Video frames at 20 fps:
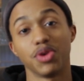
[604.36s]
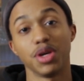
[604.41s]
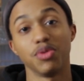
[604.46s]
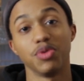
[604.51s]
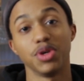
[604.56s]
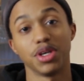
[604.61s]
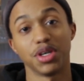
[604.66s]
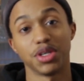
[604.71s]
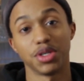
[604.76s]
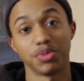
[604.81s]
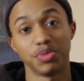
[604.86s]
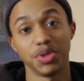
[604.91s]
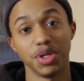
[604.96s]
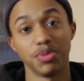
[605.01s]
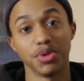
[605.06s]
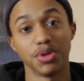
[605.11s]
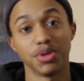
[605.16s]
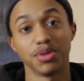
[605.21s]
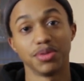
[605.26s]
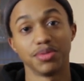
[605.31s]
great with other
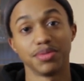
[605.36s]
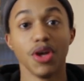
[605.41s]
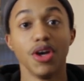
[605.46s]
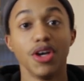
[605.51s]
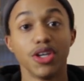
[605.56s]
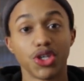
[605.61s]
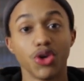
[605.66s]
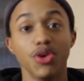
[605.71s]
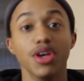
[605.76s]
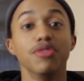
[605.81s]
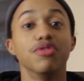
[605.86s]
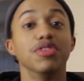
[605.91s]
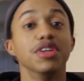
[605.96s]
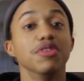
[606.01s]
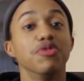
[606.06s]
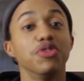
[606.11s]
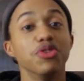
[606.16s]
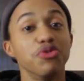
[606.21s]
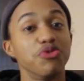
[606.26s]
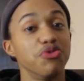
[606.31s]
people. So even
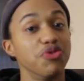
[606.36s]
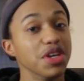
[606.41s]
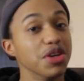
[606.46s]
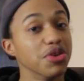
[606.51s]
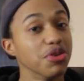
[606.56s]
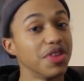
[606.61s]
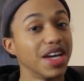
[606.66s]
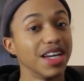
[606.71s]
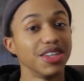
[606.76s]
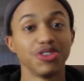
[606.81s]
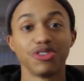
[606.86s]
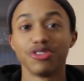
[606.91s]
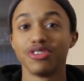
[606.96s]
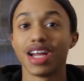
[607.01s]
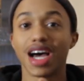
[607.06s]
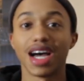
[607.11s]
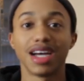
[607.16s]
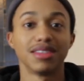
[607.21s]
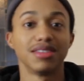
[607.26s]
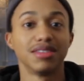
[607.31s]
if you feel that you're
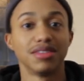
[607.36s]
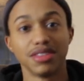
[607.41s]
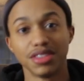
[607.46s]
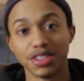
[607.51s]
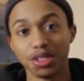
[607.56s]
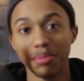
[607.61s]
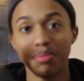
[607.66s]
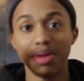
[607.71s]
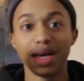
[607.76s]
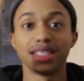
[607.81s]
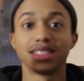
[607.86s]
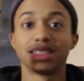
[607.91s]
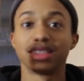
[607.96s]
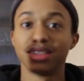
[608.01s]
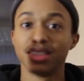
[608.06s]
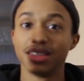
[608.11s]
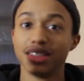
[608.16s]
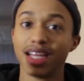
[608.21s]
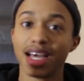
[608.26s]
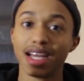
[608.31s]
not the
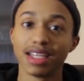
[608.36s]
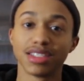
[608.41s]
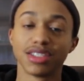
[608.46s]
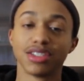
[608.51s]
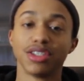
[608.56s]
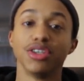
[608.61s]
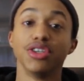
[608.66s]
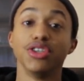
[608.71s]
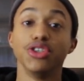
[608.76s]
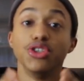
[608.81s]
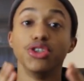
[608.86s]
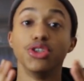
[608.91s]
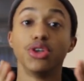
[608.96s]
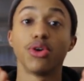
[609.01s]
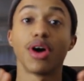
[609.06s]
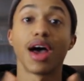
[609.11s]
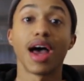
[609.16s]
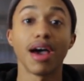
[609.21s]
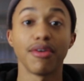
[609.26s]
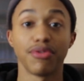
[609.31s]
best dancer, you
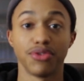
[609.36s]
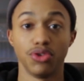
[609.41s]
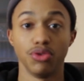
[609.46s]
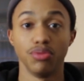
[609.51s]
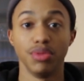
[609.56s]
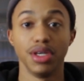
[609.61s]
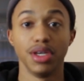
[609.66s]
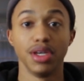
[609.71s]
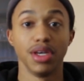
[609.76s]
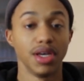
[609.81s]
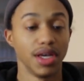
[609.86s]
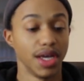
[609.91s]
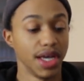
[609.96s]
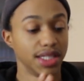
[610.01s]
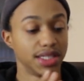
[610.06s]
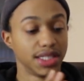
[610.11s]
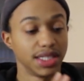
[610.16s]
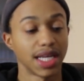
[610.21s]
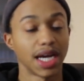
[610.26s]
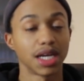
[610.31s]
don't have to be.
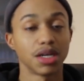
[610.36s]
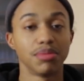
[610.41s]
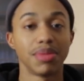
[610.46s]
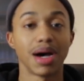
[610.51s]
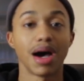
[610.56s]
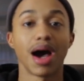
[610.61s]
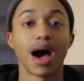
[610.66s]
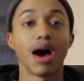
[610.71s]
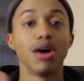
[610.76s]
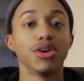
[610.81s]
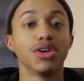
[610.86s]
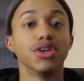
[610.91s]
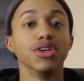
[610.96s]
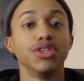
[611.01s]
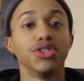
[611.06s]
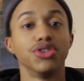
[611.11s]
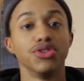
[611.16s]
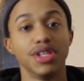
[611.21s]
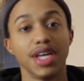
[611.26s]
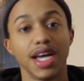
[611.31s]
It's not about how
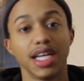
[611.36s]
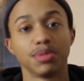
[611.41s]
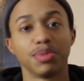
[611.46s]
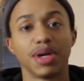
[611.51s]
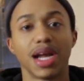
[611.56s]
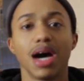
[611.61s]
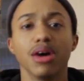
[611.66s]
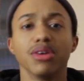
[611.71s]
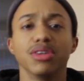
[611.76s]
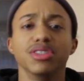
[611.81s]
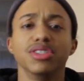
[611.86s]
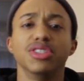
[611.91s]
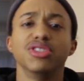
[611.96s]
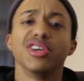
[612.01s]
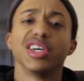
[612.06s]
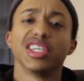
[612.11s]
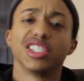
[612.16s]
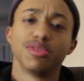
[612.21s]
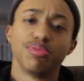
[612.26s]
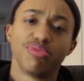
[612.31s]
good you dance, but how good
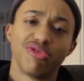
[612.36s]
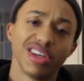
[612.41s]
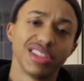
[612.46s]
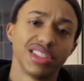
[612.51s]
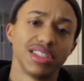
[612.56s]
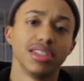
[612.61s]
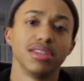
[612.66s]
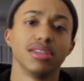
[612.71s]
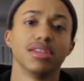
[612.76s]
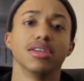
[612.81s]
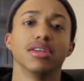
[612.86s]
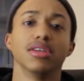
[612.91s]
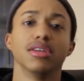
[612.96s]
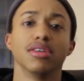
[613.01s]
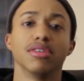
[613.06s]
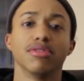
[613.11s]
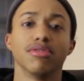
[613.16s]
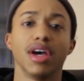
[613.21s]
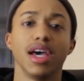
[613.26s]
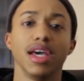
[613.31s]
you express it,
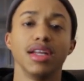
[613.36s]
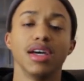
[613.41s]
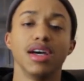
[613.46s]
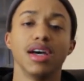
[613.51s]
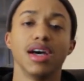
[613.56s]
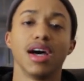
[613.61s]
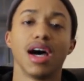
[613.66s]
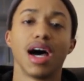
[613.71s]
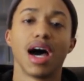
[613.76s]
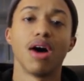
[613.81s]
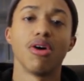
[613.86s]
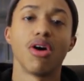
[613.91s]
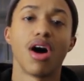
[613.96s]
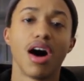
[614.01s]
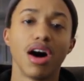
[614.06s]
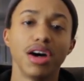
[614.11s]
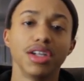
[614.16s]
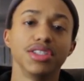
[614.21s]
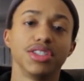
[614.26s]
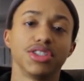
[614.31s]
right? How
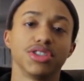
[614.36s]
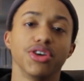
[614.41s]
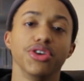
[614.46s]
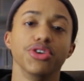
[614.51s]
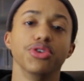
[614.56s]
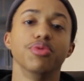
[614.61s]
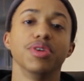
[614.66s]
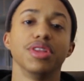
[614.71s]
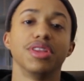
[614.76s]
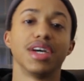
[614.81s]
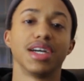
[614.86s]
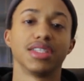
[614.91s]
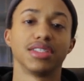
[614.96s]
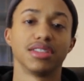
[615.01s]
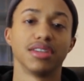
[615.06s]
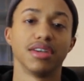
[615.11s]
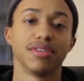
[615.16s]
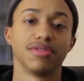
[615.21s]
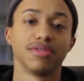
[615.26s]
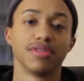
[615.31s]
honest are you with that
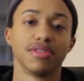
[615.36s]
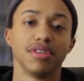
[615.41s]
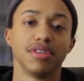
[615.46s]
stuff?